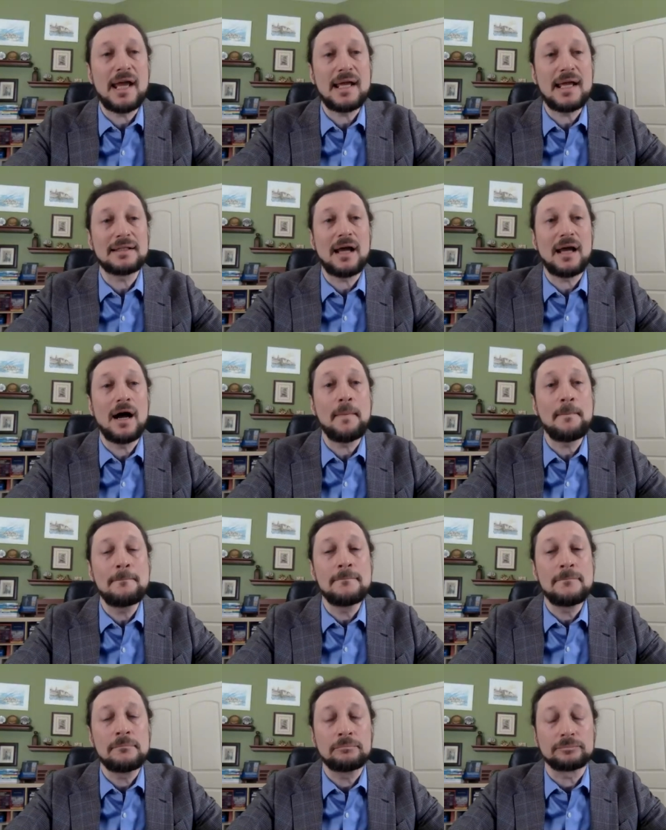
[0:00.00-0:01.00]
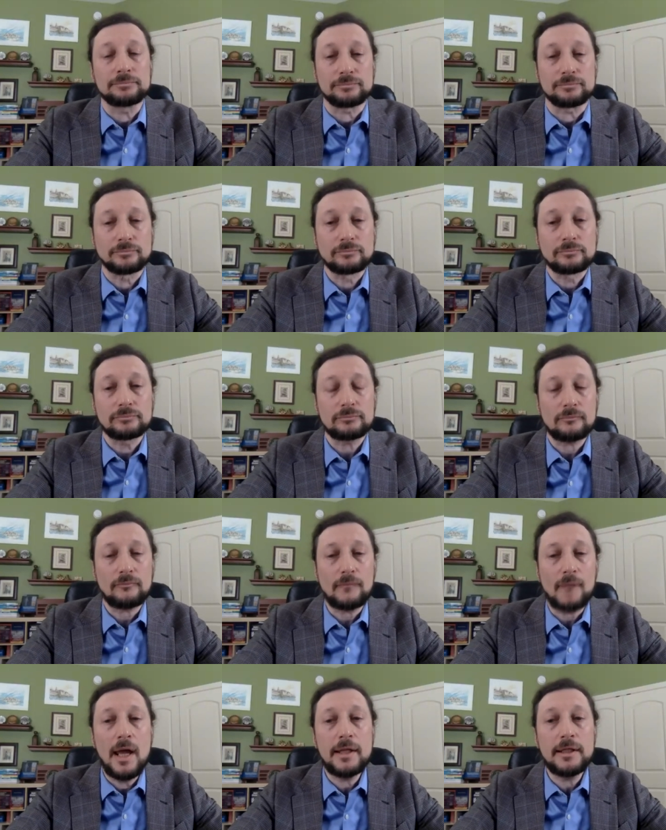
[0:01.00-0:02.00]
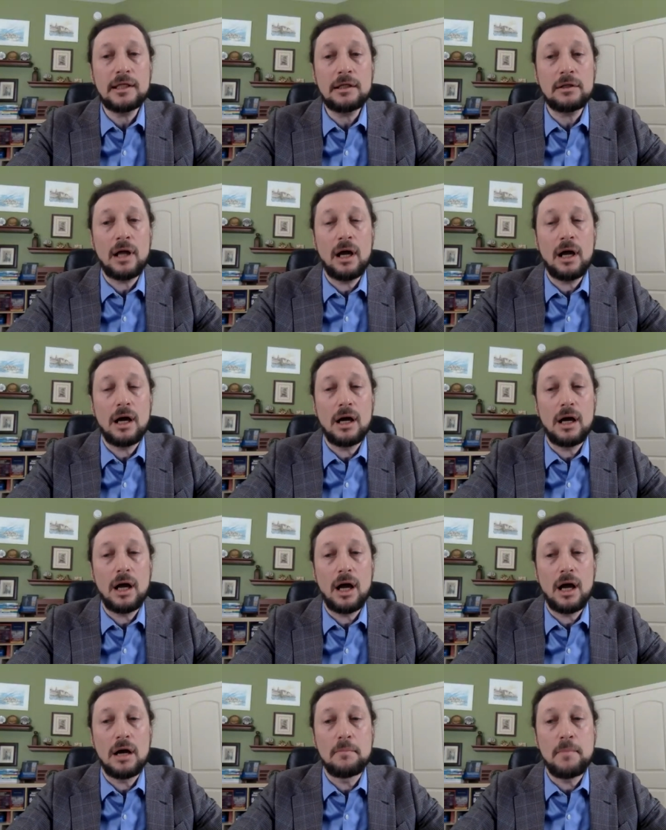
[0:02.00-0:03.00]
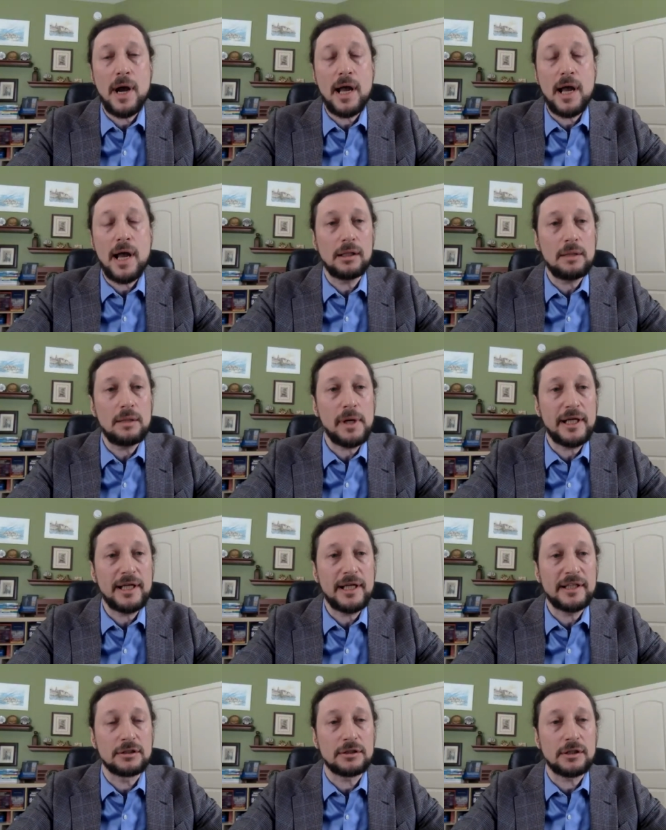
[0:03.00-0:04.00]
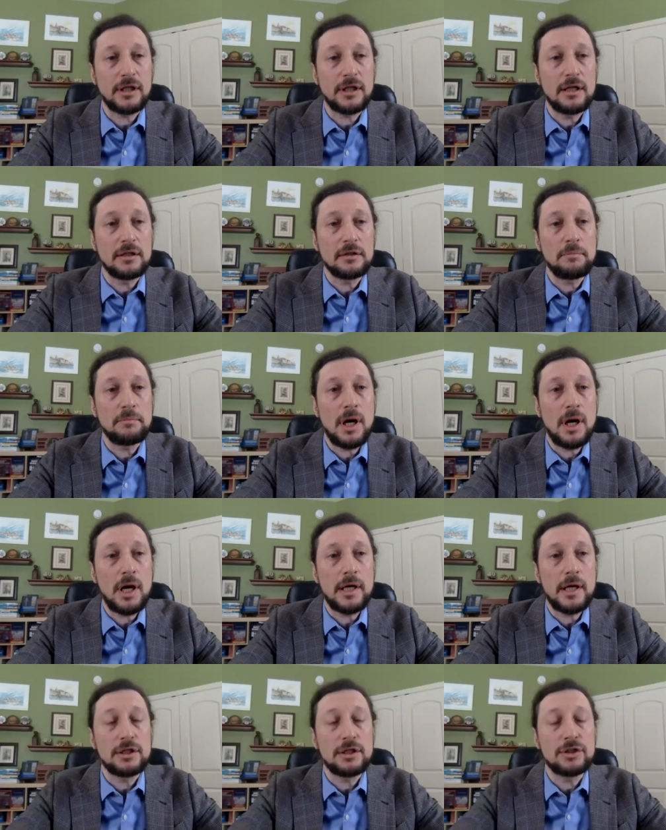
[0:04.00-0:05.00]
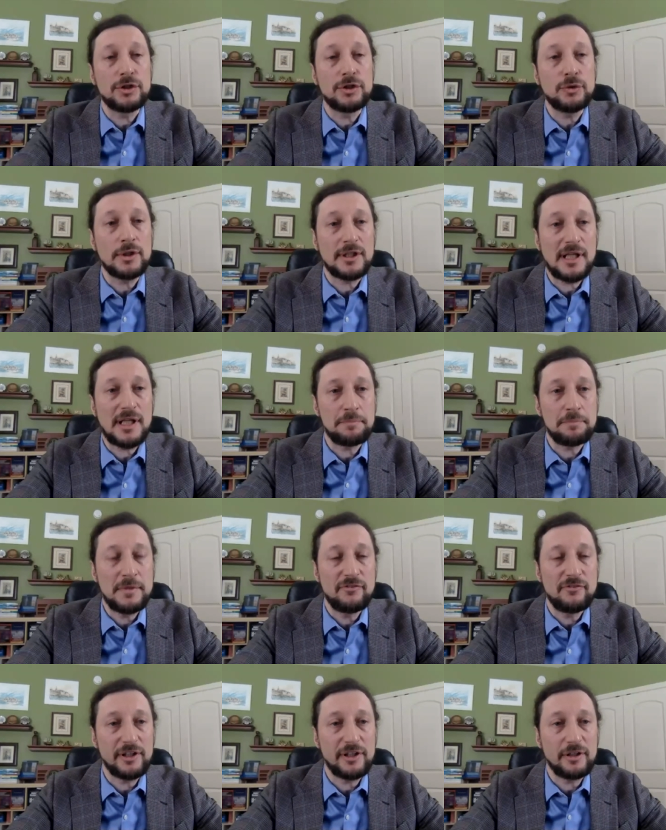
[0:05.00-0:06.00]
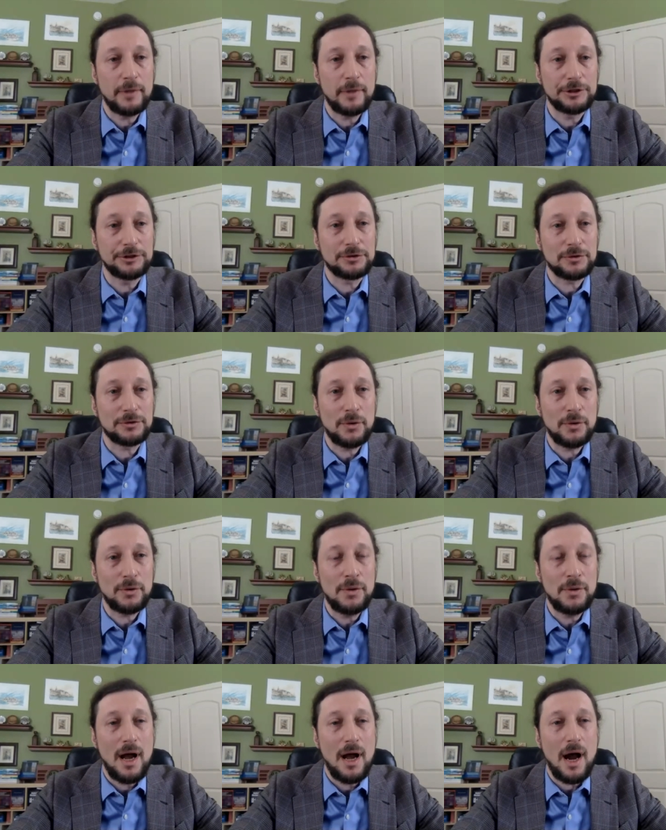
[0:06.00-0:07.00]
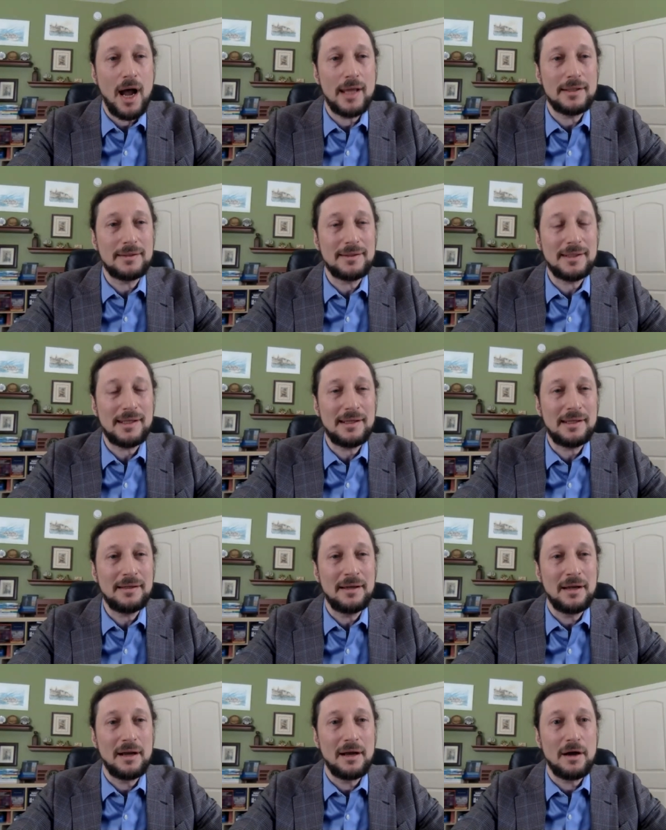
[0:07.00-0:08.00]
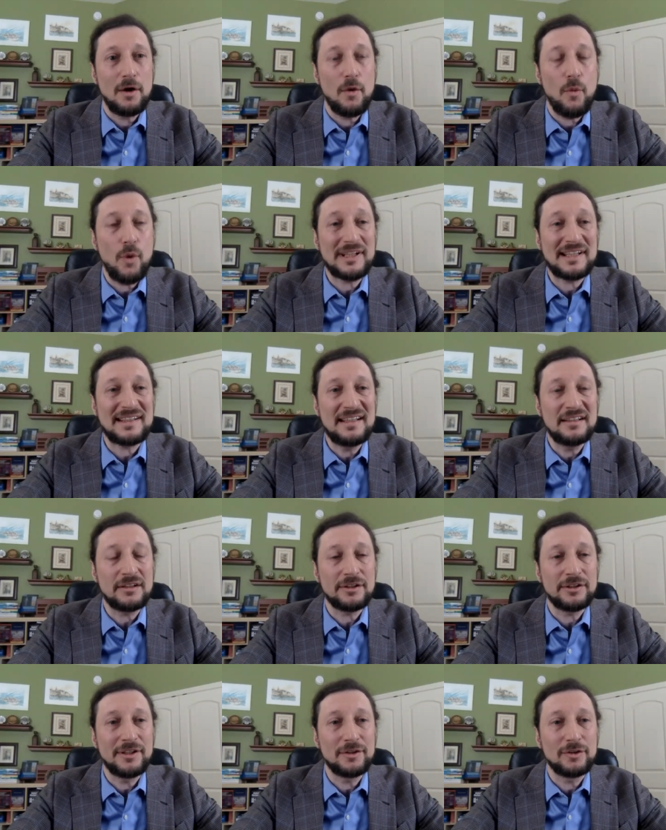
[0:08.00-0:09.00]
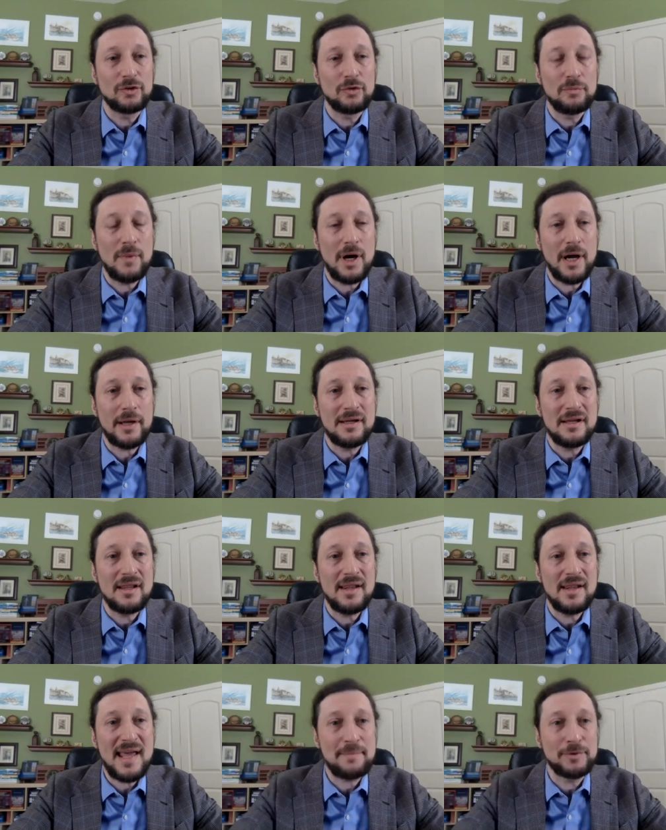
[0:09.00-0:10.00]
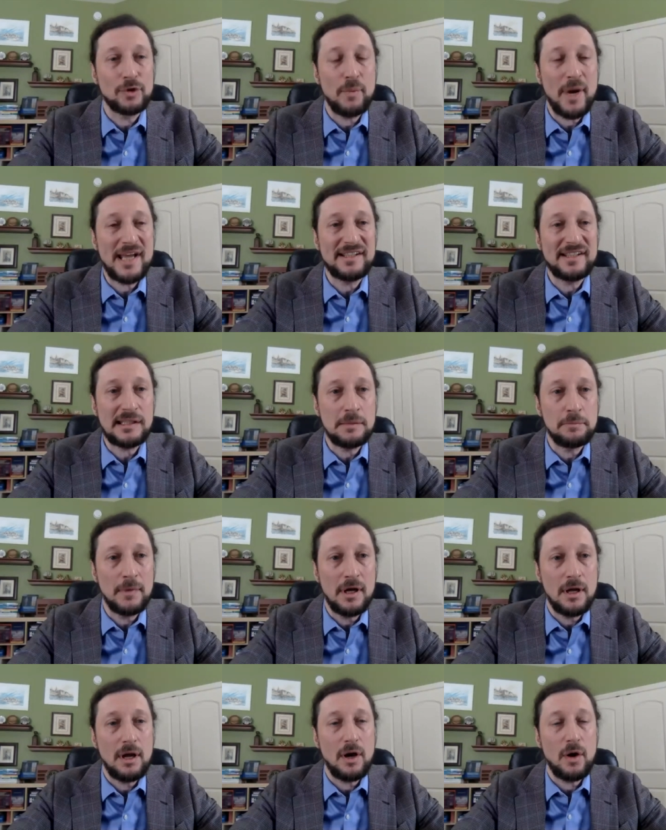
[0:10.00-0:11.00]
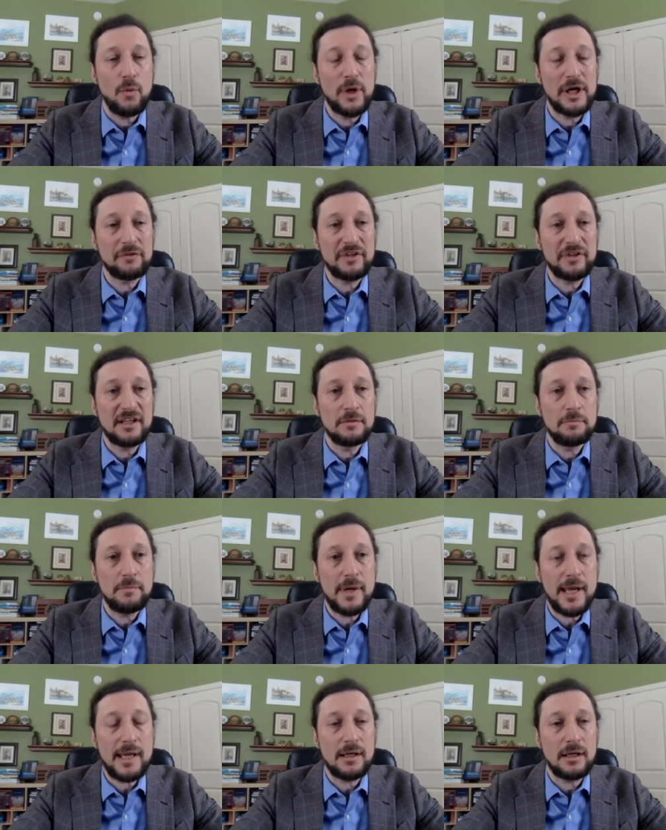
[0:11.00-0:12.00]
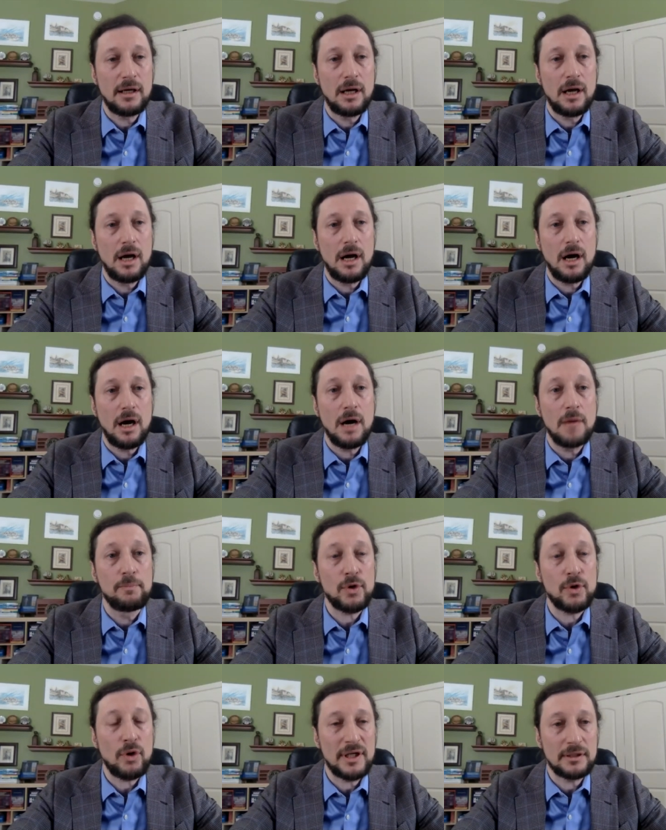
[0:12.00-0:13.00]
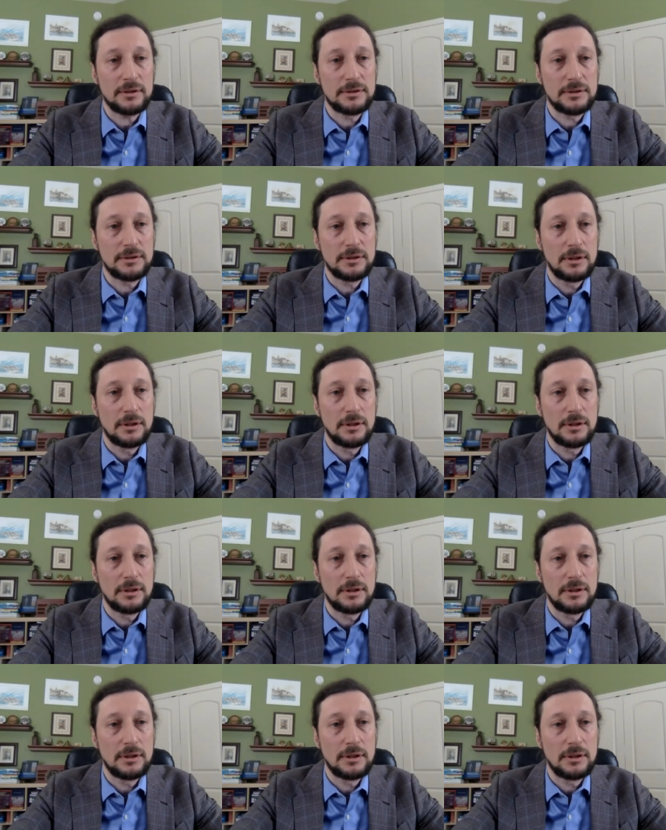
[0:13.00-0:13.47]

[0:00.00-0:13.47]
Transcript: And um, I think my collaborators and my students help me very much. So I see what is interesting to my lab, to my team, where we can make uh, progress.